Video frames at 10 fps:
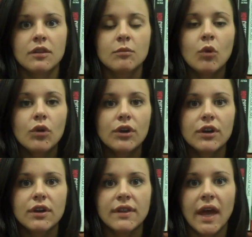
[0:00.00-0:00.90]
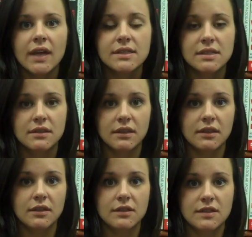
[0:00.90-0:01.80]
the more that
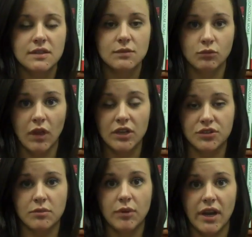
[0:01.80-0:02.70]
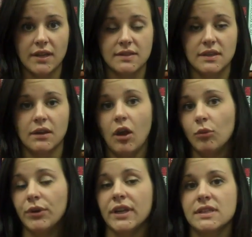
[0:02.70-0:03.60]
these luxury brands and all
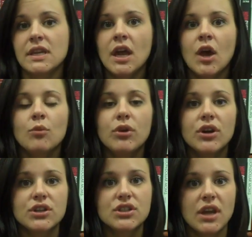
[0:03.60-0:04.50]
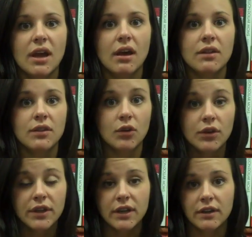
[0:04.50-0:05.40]
brands push, uh, the
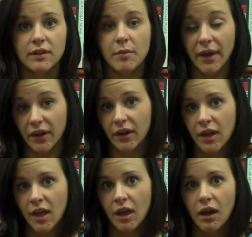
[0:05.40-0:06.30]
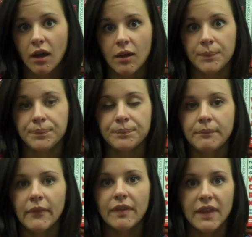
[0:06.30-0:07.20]
earlier the better. Um,
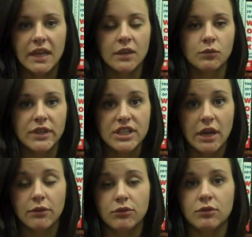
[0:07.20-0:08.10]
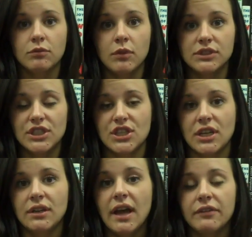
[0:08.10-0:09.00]
they can reach out through
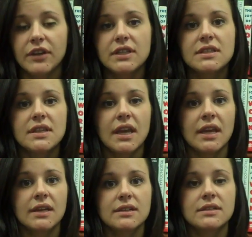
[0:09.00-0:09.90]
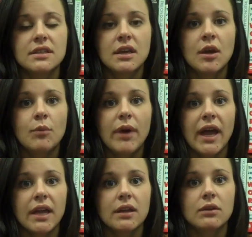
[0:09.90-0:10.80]
multi-channel efforts and
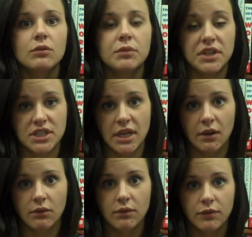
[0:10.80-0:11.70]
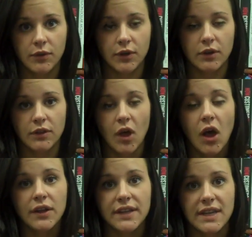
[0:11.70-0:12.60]
by reaching out for the
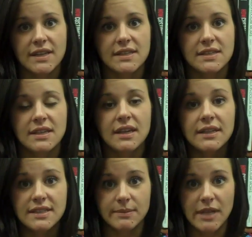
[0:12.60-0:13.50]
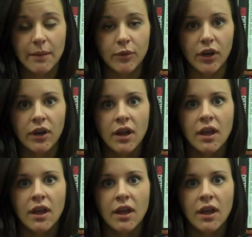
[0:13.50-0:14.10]
holidays in September,